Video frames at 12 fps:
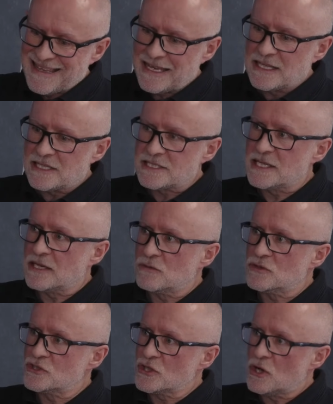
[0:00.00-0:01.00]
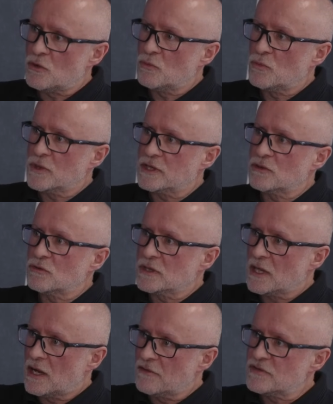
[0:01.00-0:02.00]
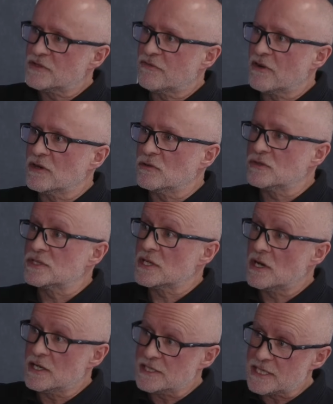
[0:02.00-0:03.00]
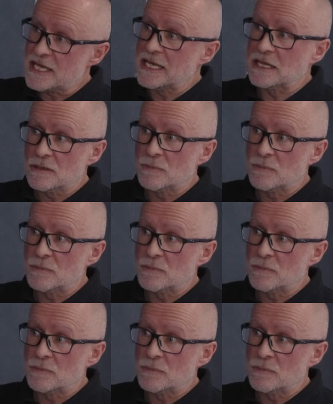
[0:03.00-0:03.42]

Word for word: in a single shot with good life to very good size in the